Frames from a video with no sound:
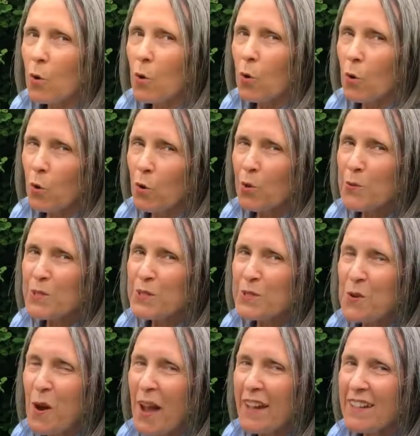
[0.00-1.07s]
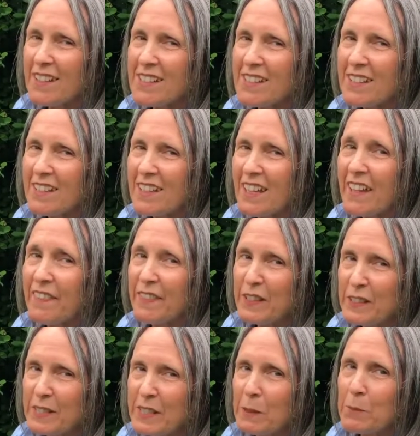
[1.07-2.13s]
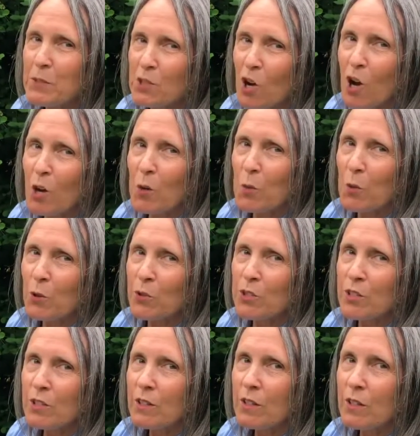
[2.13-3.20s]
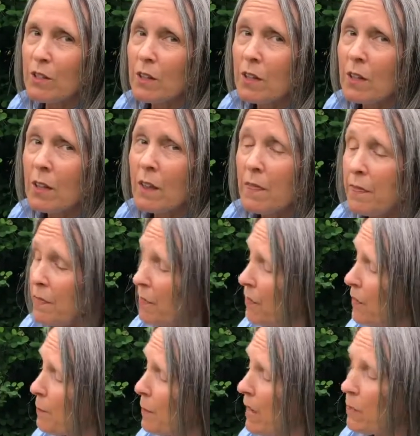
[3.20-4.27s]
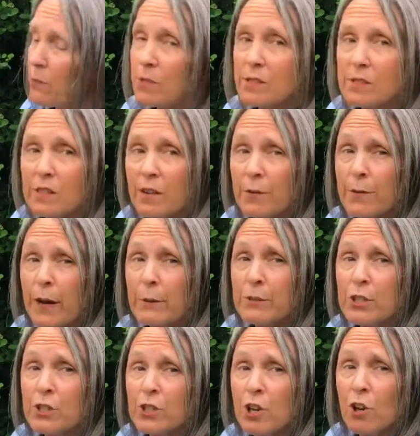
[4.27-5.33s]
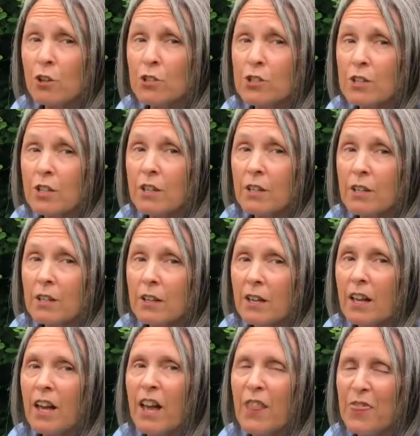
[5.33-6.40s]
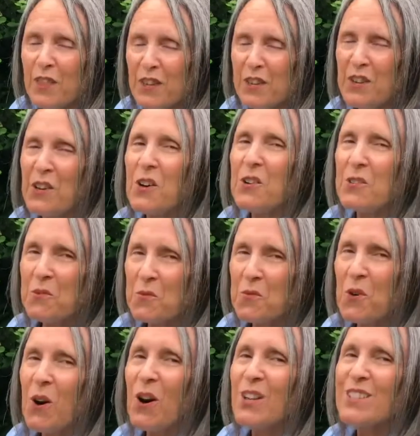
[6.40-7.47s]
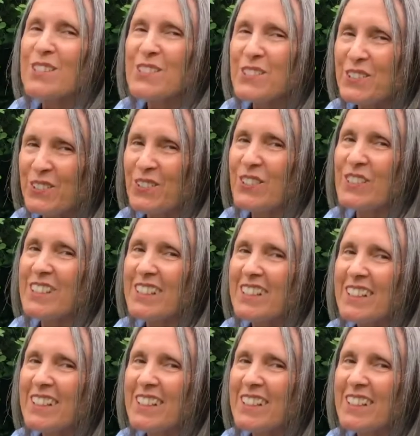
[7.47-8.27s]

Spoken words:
All was quiet in the deep dark wood. The mouse found a nut, and the nut was good.